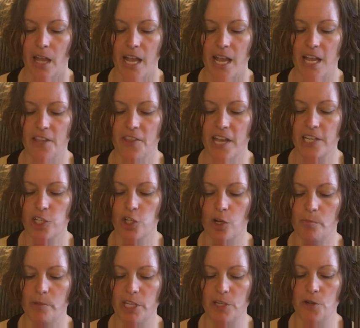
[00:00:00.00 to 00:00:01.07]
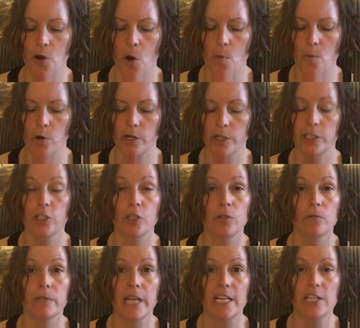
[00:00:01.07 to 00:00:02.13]
and they shall be no more
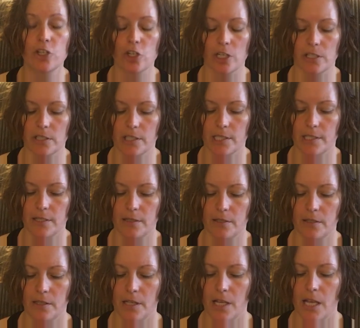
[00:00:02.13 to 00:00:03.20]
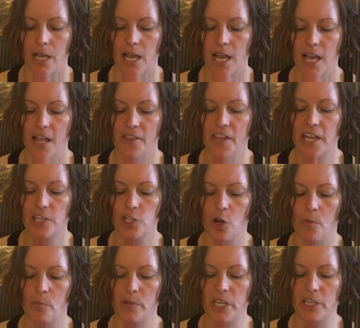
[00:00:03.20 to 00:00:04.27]
two nations. And they
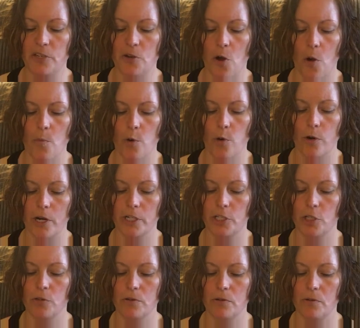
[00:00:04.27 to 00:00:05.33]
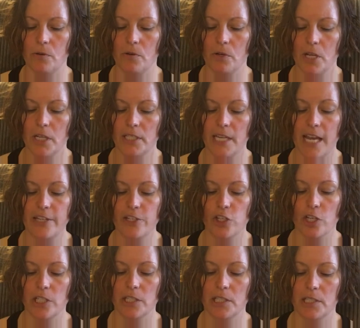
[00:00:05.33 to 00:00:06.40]
shall be no more two
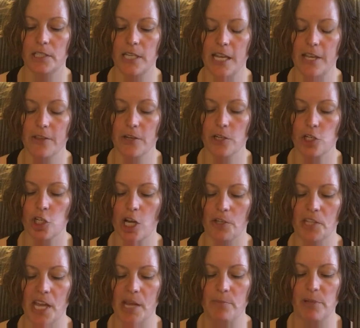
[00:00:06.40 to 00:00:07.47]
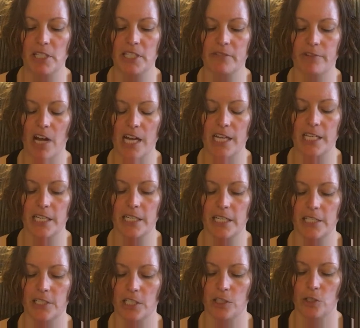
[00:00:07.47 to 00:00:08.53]
nations, neither shall they be divided
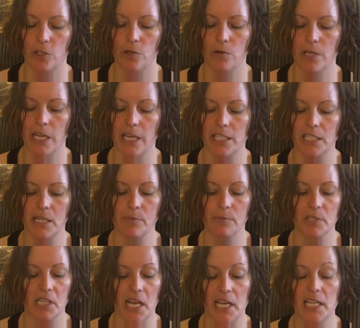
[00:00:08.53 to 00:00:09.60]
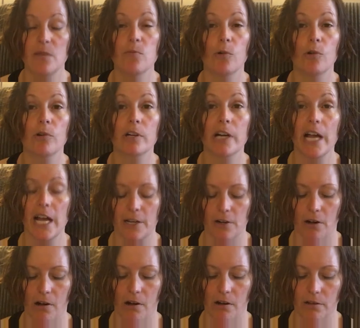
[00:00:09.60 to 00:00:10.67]
into two kingdoms any more at
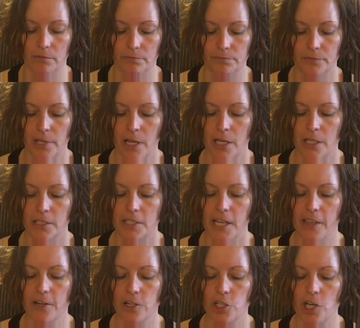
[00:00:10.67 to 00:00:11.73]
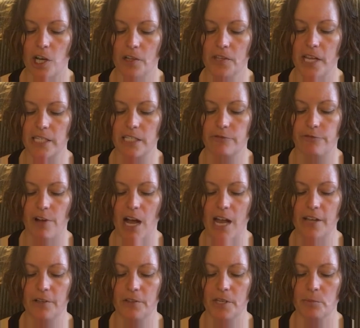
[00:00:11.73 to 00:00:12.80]
all. Neither shall they
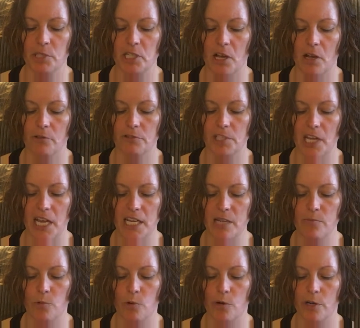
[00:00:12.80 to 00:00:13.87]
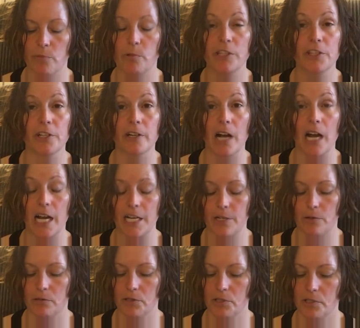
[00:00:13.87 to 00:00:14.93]
defile themselves any more with their
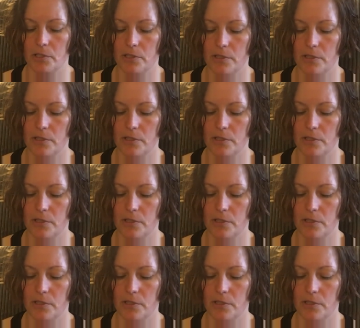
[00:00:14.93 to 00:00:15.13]
idols